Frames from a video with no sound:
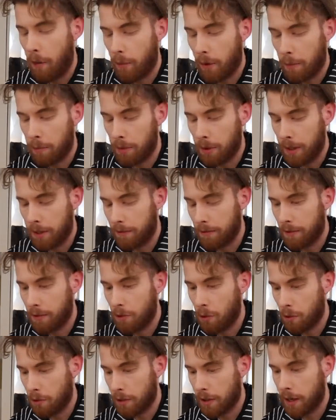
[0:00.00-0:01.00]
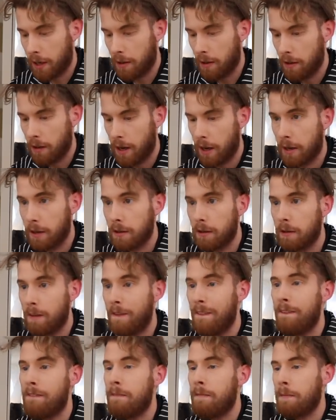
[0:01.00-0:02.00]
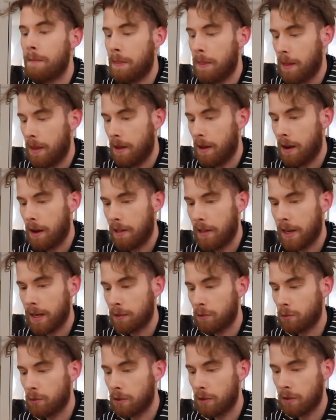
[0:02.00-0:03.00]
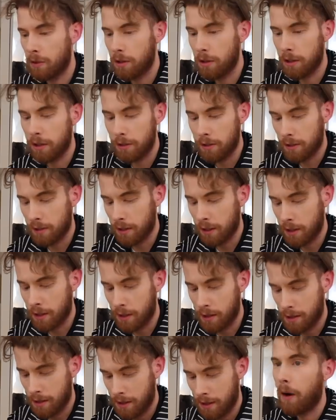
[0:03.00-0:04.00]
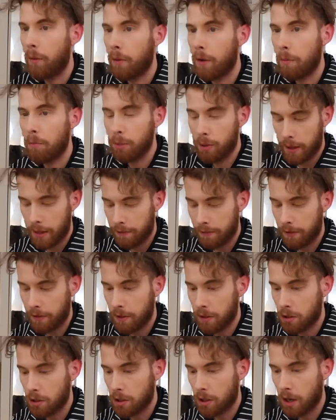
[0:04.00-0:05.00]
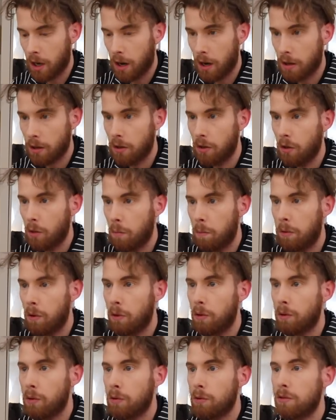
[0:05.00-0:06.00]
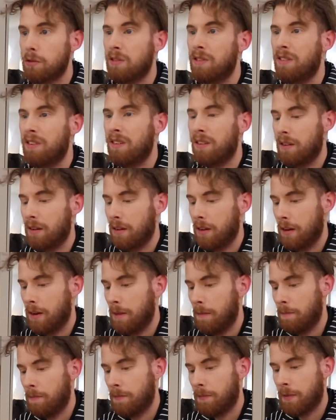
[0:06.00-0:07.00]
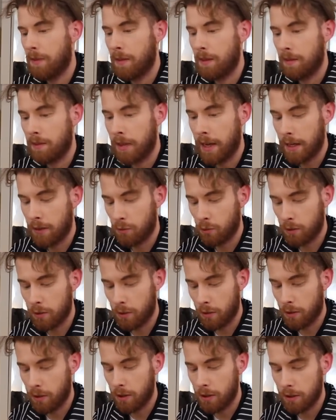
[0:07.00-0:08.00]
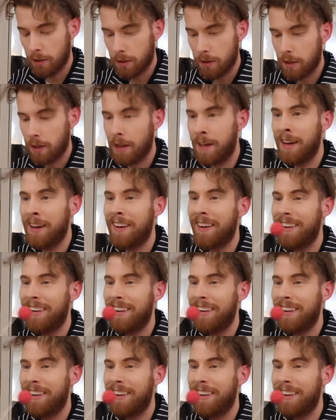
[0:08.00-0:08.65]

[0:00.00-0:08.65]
I want to play for North Carolina. That's real good, son. I want to play for the Chicago Bulls. That's real good, son.